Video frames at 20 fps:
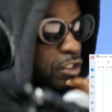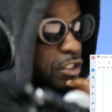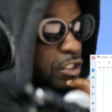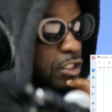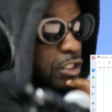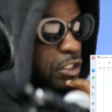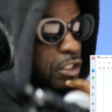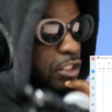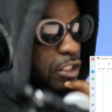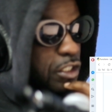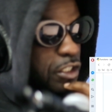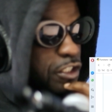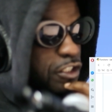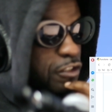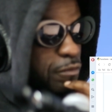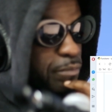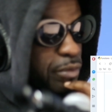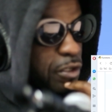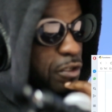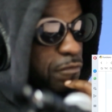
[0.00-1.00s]
list of
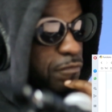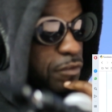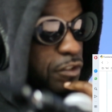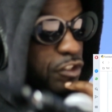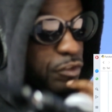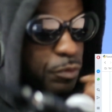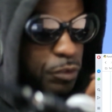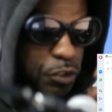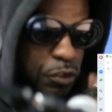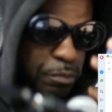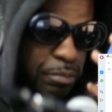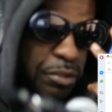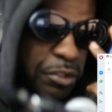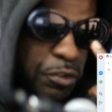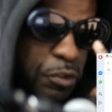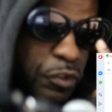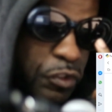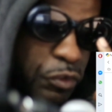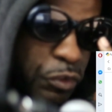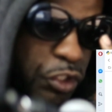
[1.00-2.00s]
benefits, which should put those
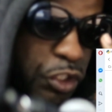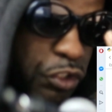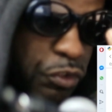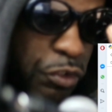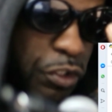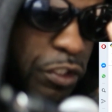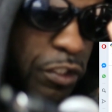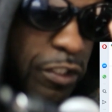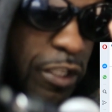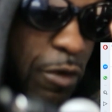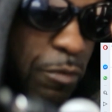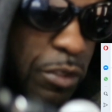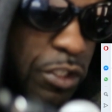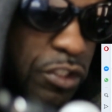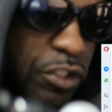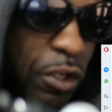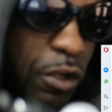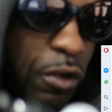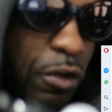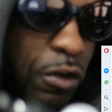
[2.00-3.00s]
three strings that we
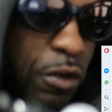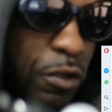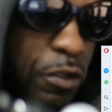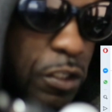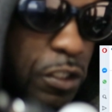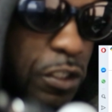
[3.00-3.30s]
saw earlier.